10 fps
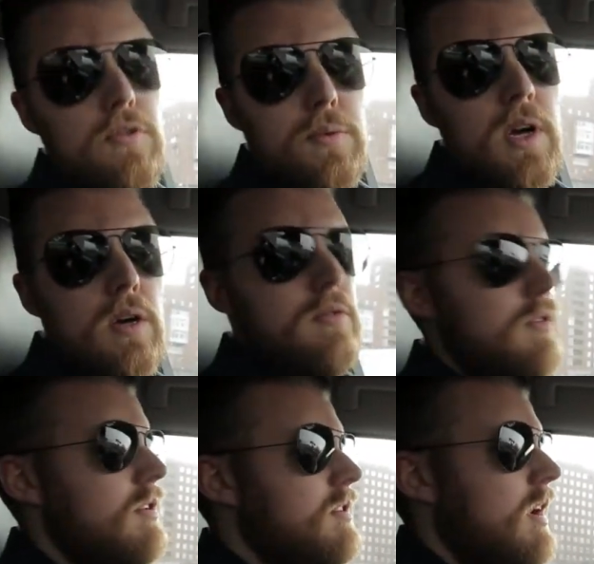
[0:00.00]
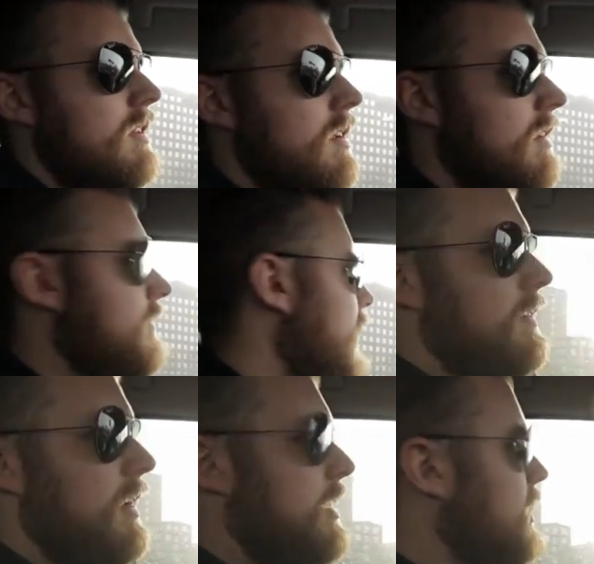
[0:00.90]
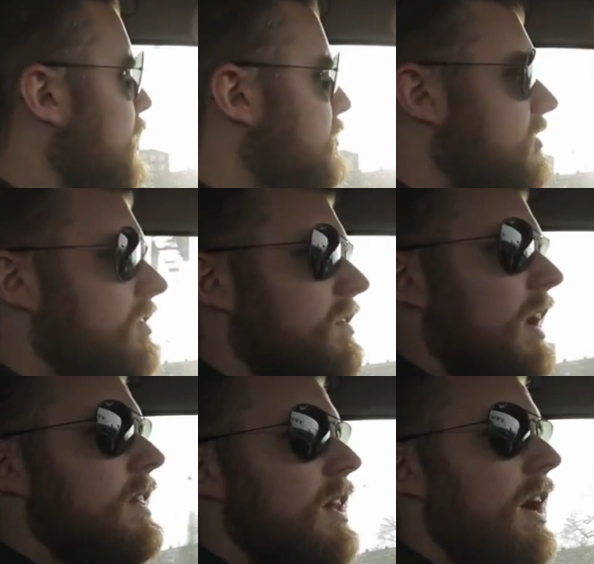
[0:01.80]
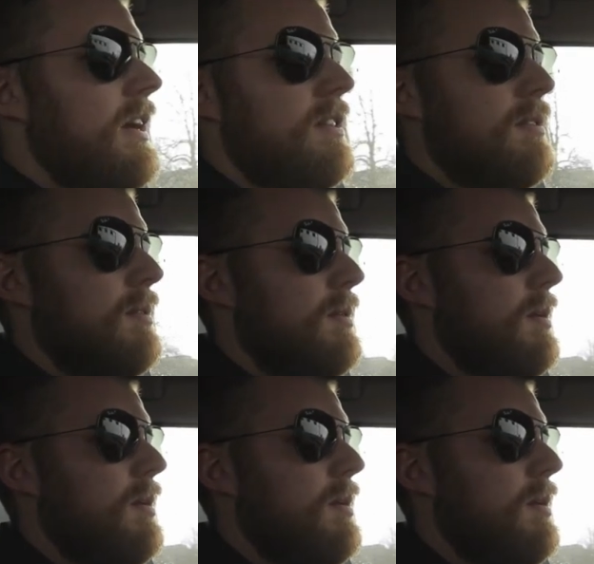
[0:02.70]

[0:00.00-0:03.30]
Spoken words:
so we're out of the tunnel. Fine, here comes the sunlight.